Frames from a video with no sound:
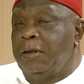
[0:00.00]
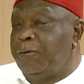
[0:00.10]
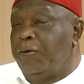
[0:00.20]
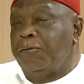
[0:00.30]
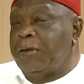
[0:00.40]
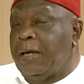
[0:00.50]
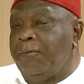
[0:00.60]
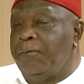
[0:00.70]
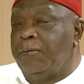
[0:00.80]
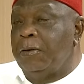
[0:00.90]
chief of
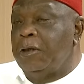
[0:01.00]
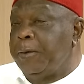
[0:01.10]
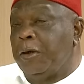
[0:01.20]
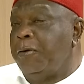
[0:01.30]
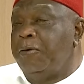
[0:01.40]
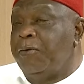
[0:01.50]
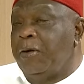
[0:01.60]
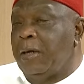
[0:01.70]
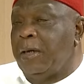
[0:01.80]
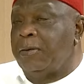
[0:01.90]
staff, speaker of the
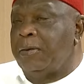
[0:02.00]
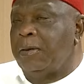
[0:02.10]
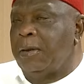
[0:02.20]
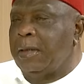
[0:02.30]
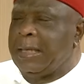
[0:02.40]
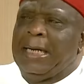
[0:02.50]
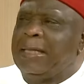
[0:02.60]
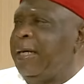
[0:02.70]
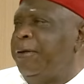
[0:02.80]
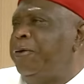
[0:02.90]
federal house. How
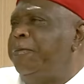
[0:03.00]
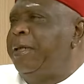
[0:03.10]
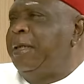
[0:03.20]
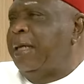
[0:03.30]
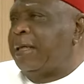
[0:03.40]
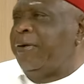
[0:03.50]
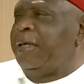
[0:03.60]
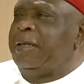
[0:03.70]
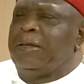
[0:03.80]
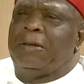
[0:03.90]
can you beat that
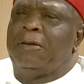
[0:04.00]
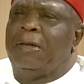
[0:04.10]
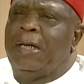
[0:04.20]
credential?